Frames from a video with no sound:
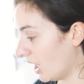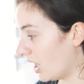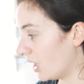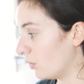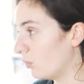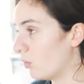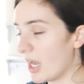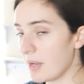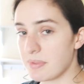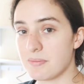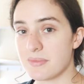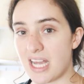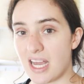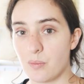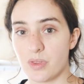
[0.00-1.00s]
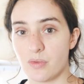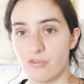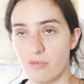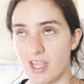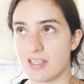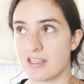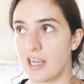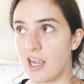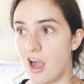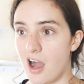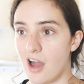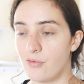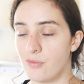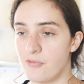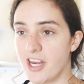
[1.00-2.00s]
I will wipe them down with, it's like
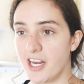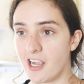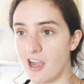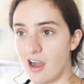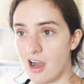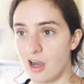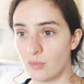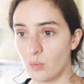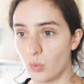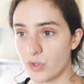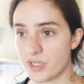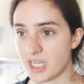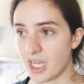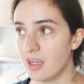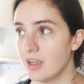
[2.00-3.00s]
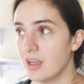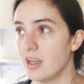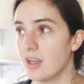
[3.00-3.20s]
half vinegar, half water.